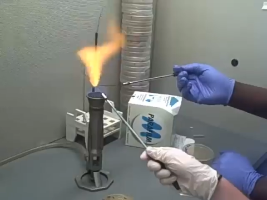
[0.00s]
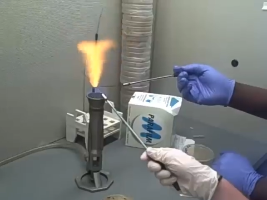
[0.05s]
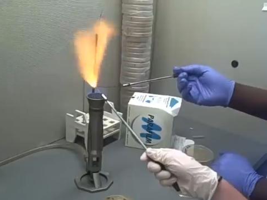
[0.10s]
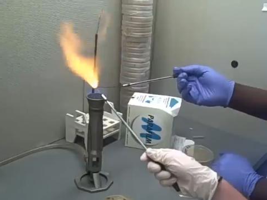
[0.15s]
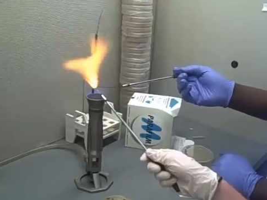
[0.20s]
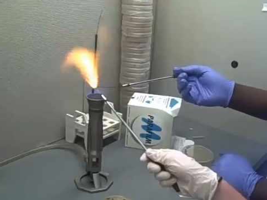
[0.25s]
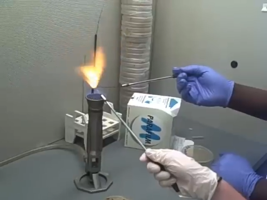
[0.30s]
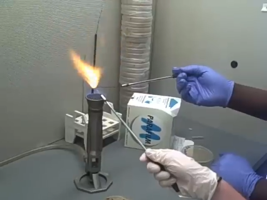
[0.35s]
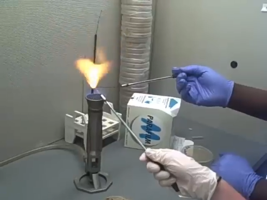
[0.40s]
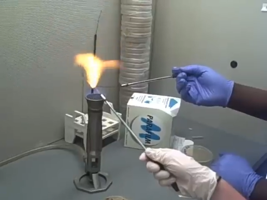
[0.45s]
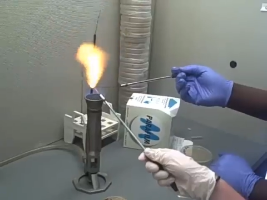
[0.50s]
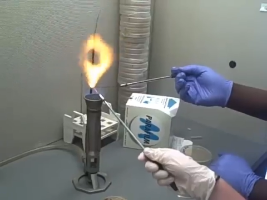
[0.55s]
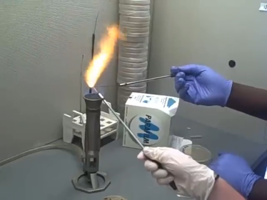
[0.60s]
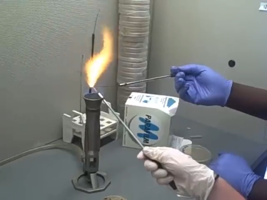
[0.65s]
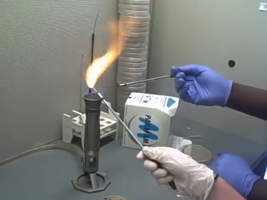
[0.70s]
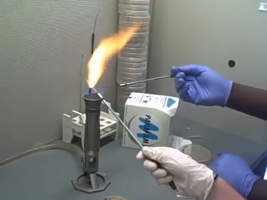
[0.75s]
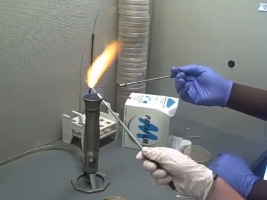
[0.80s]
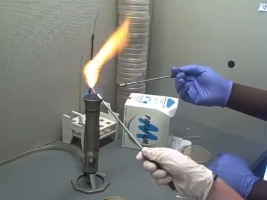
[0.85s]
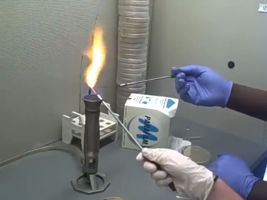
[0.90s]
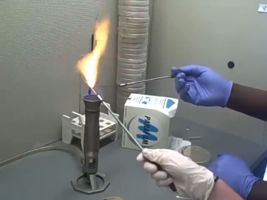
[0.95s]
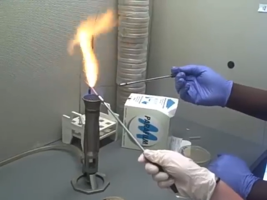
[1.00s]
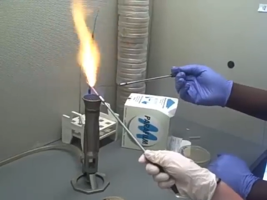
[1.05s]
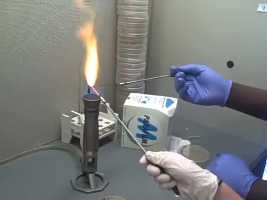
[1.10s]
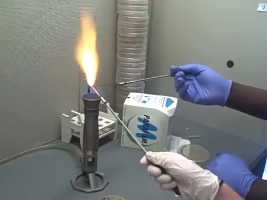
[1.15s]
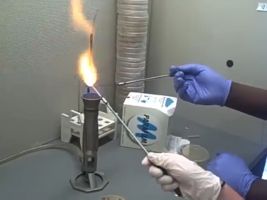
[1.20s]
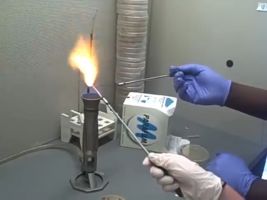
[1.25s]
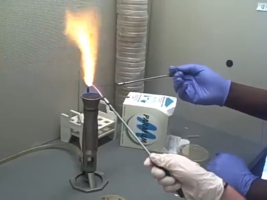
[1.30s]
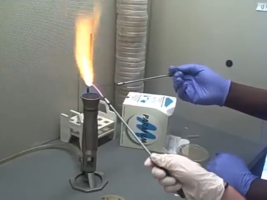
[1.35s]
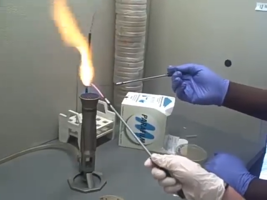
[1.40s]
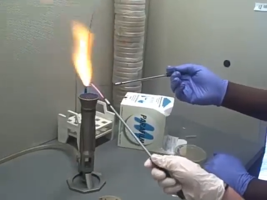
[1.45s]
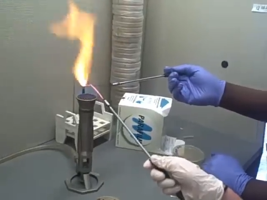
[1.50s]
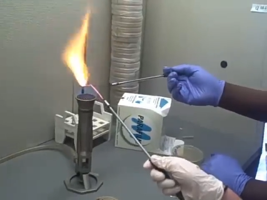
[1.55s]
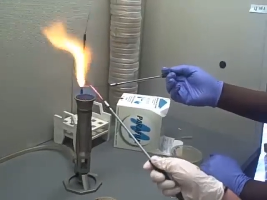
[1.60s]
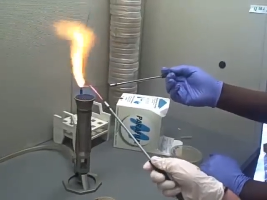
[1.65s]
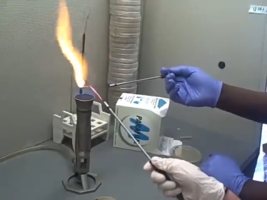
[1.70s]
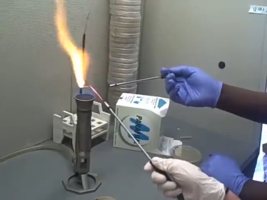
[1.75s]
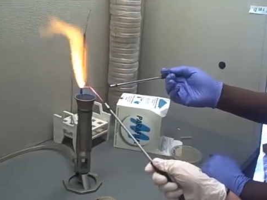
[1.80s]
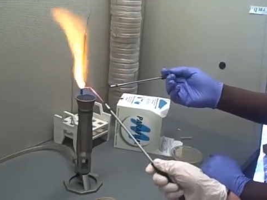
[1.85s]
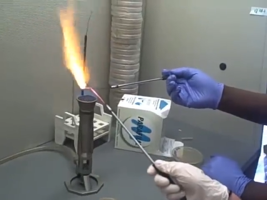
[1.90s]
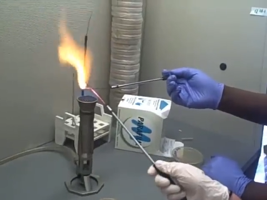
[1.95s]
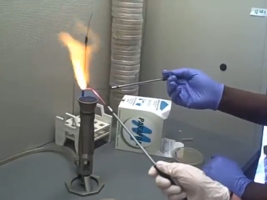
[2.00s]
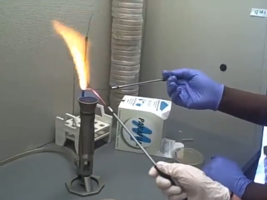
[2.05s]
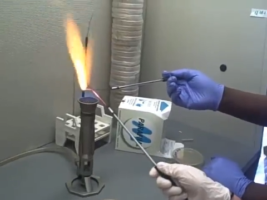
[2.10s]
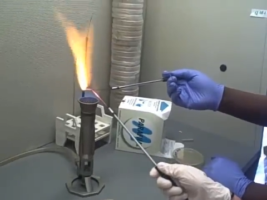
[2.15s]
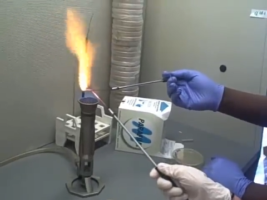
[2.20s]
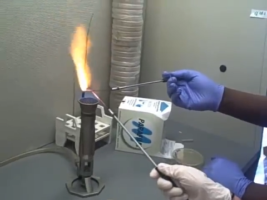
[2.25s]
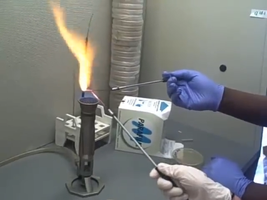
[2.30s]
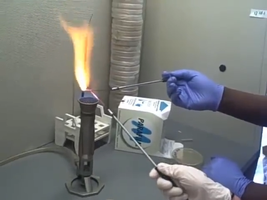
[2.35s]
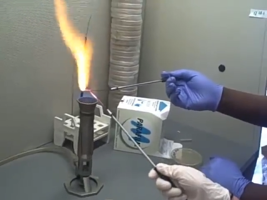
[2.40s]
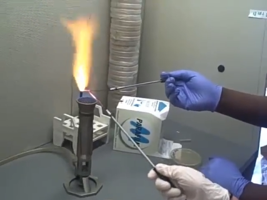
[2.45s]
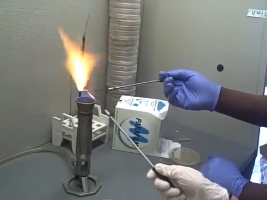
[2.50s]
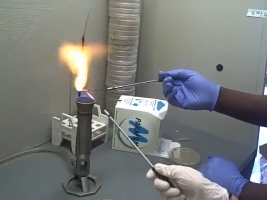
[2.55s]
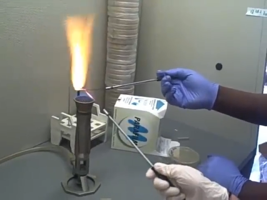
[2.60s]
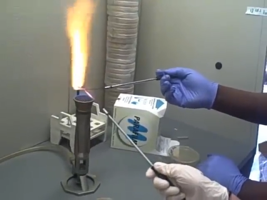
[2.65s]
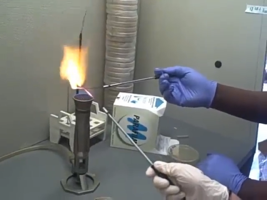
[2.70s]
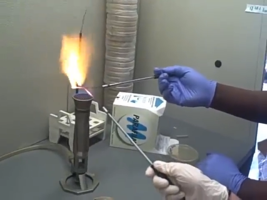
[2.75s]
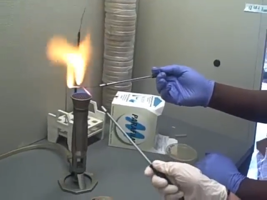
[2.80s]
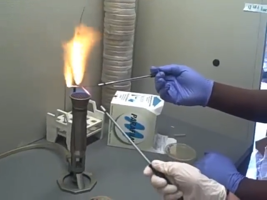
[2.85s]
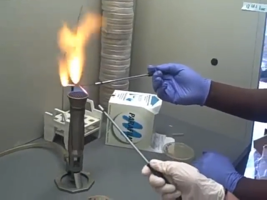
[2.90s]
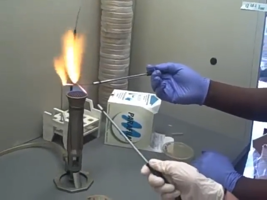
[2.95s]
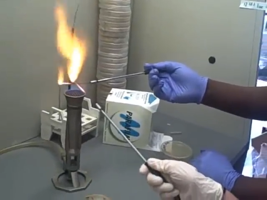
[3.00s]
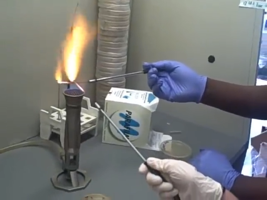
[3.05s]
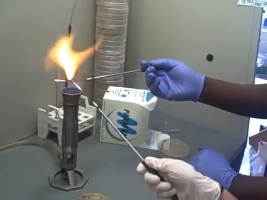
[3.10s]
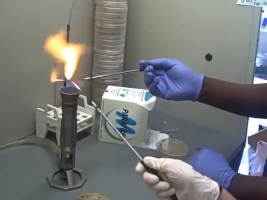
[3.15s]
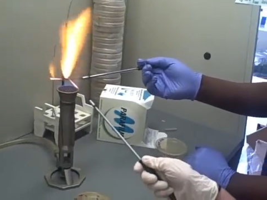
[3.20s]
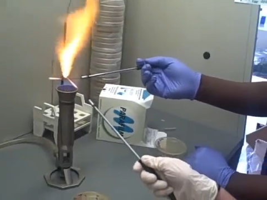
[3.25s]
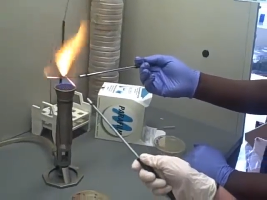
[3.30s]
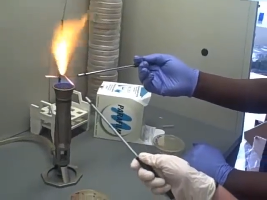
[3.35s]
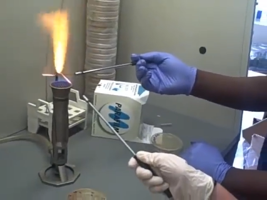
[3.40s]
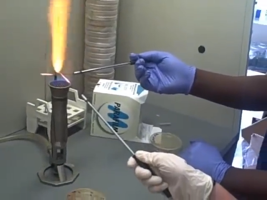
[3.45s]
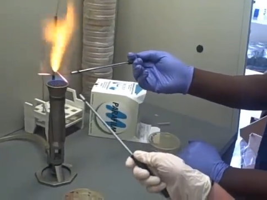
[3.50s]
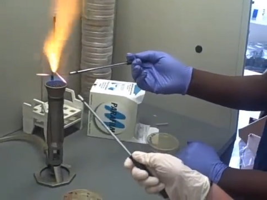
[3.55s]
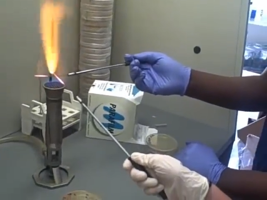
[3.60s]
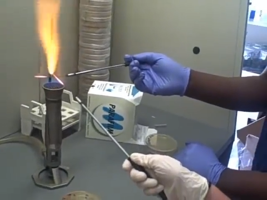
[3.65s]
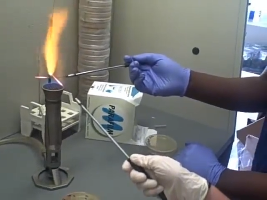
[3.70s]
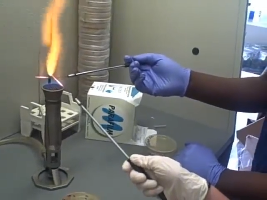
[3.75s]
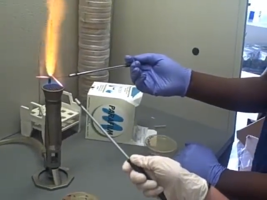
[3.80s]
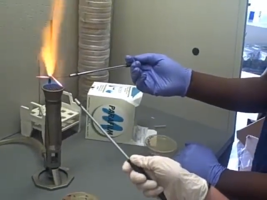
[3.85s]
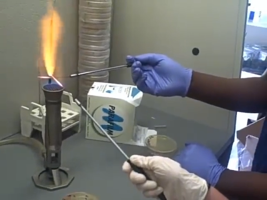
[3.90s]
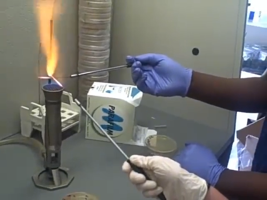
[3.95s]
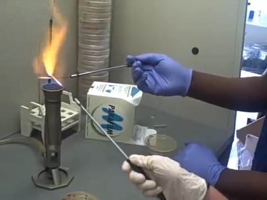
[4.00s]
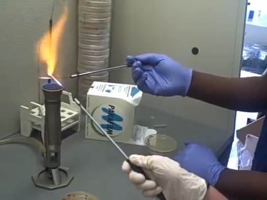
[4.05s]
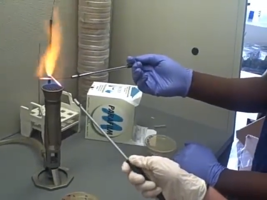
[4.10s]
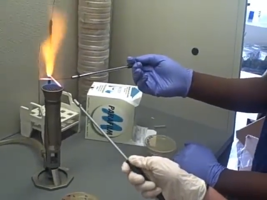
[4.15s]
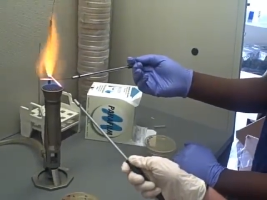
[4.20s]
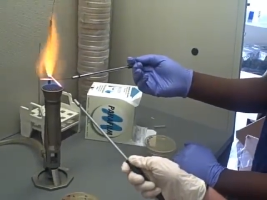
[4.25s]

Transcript: No face is visible, so there are no lips to read.